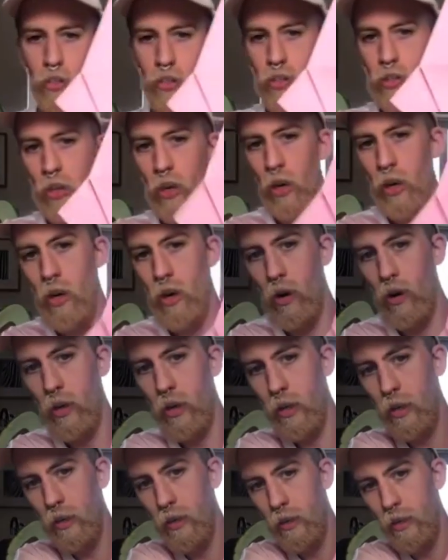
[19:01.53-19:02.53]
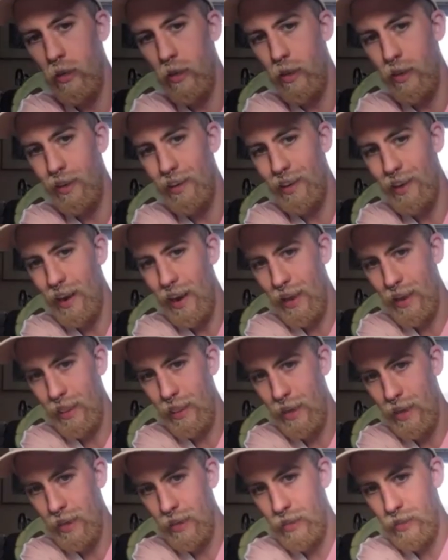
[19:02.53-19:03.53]
look like
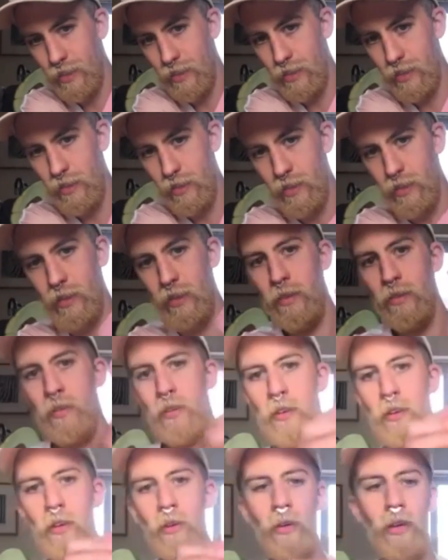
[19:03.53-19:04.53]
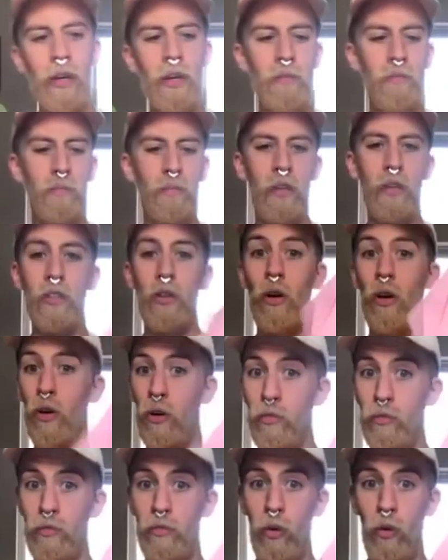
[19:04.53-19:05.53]
this. Okay. So I'll
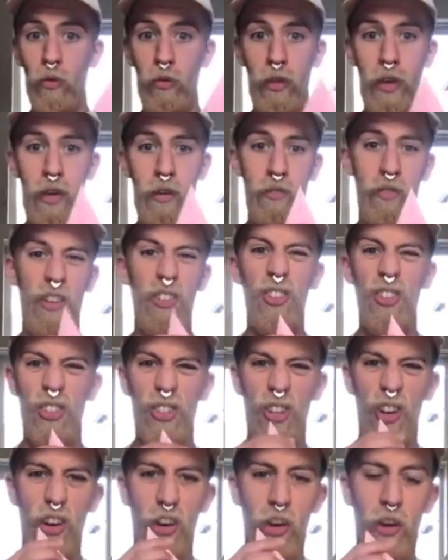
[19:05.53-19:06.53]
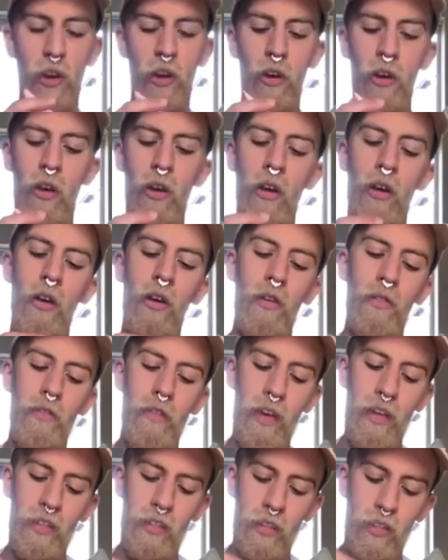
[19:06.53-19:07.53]
unfold that and just show you
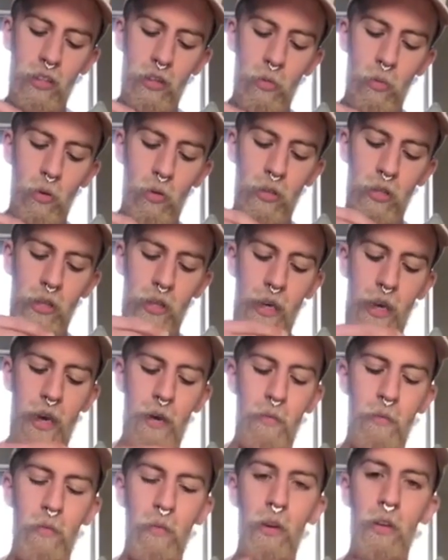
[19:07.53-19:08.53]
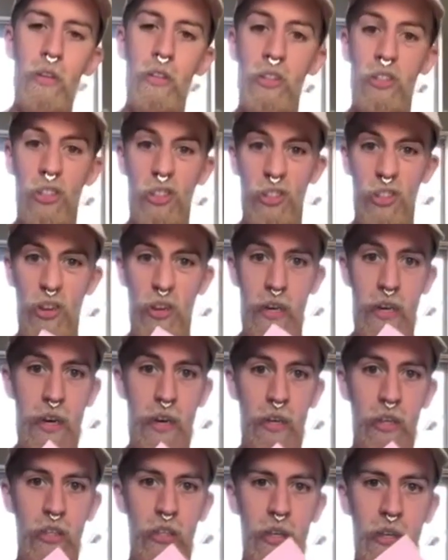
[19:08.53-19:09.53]
facing towards the camera, just so you can
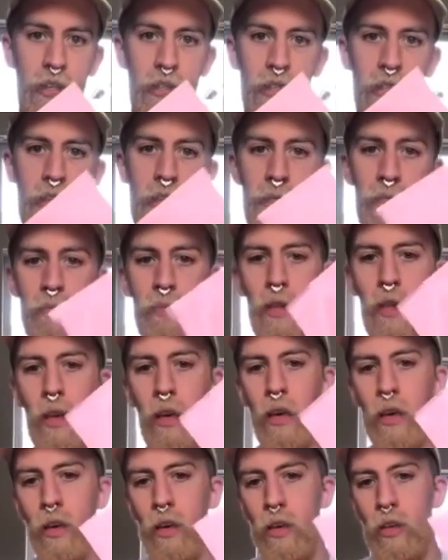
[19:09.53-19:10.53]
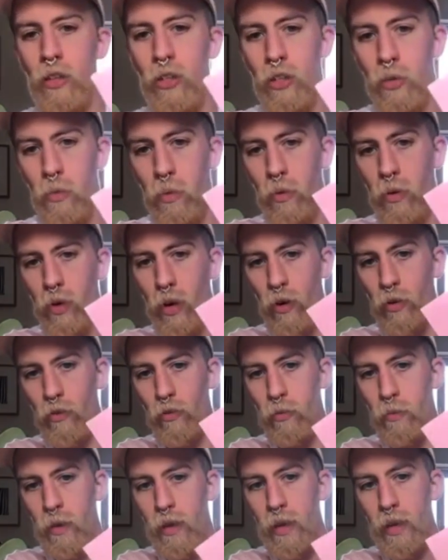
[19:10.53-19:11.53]
actually see. So we will go from
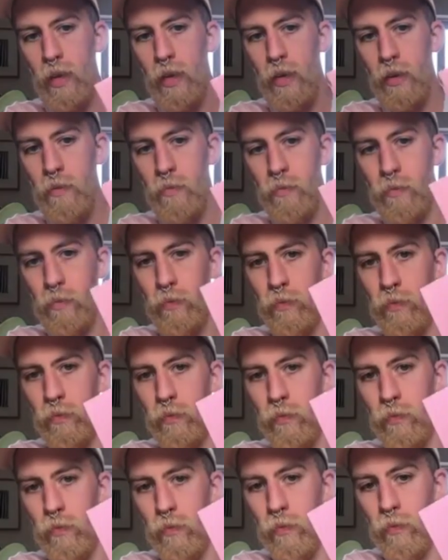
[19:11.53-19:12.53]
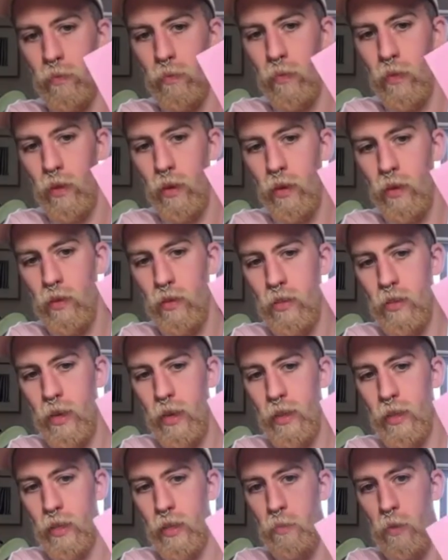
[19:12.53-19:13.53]
here, take this
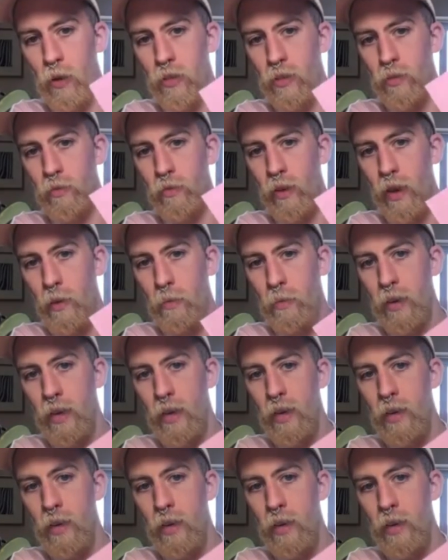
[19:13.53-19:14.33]
bottom flap here,